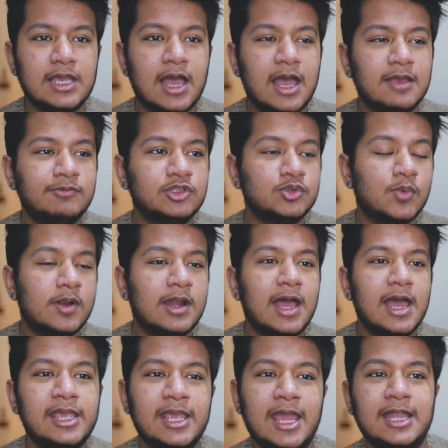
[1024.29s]
I swear,
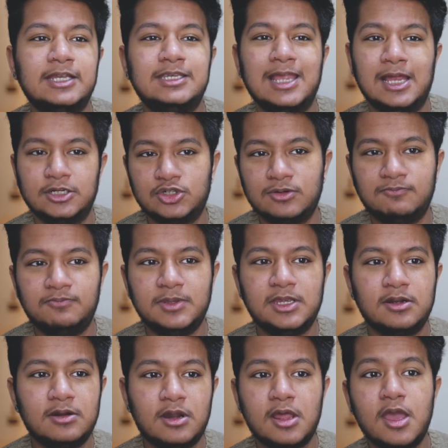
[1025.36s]
had dandruff
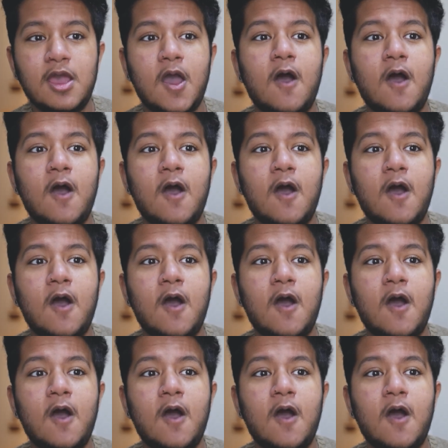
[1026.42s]
beard